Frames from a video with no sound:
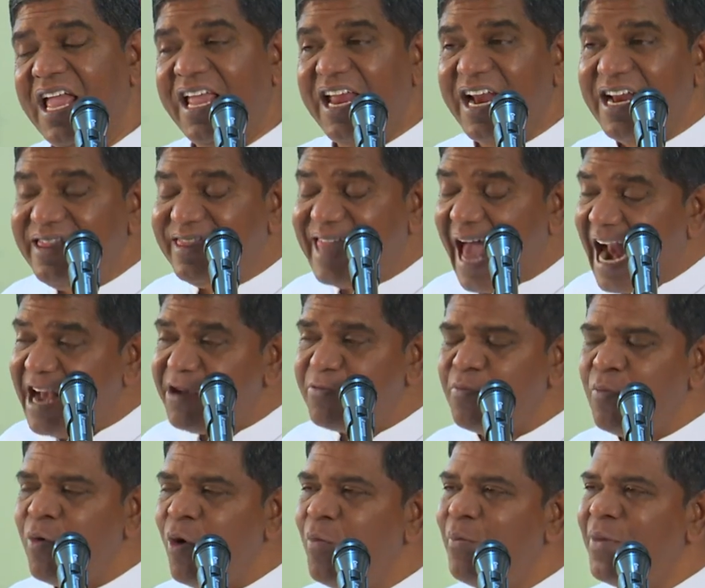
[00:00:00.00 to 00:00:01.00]
In that
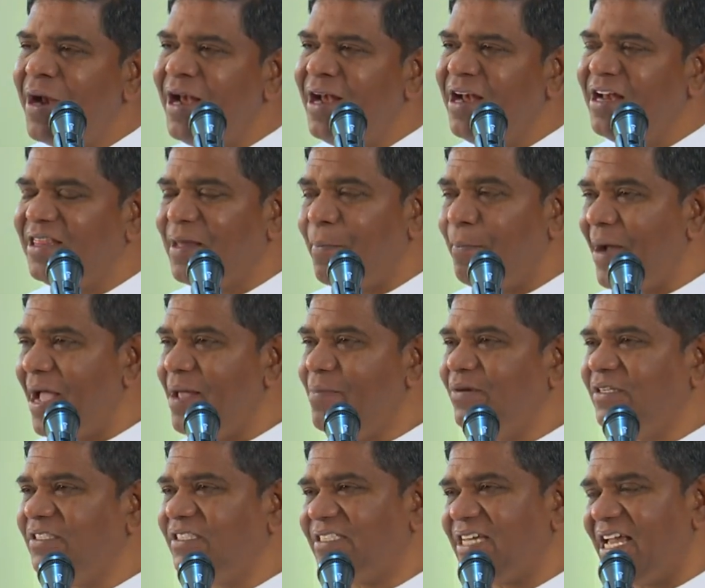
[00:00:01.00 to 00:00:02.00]
moment, the
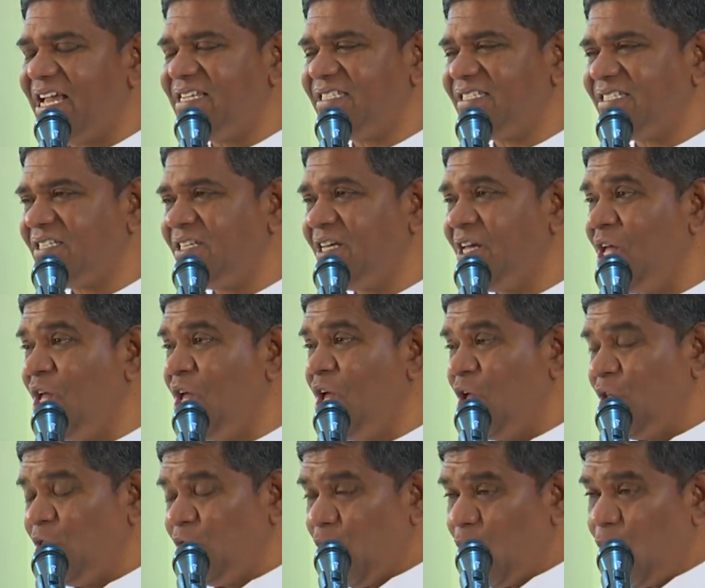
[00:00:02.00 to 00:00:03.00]
Bible says,
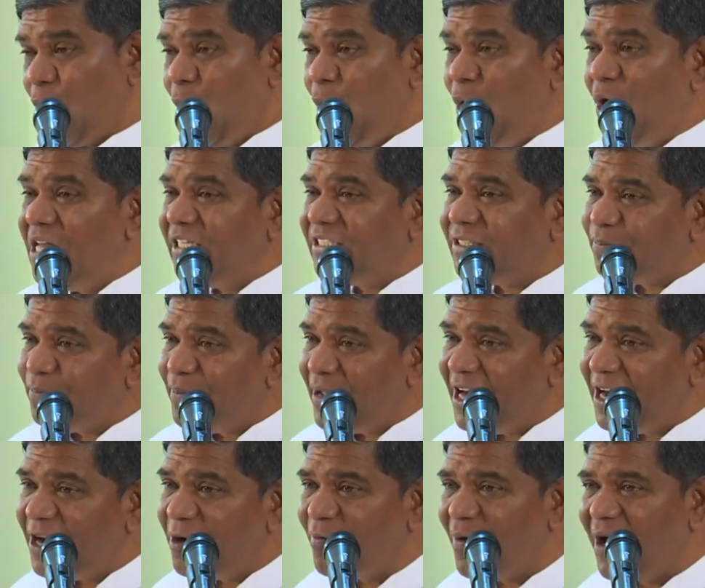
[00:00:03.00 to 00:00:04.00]
the Holy
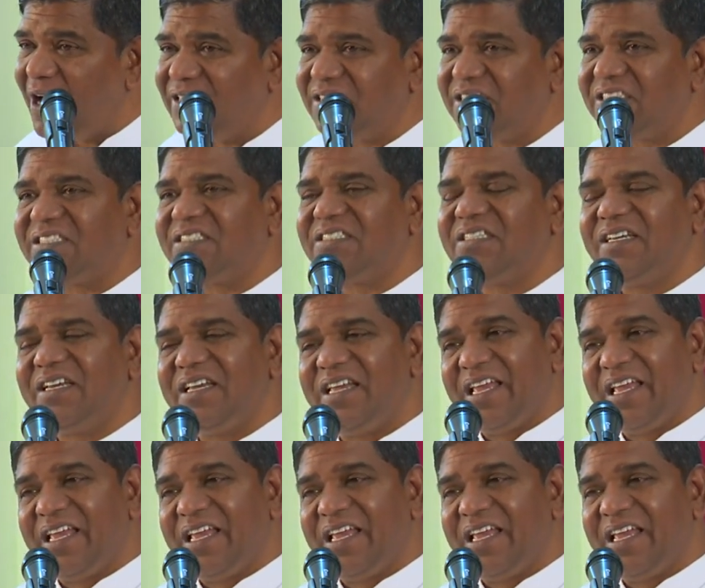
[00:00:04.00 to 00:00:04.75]
Spirit was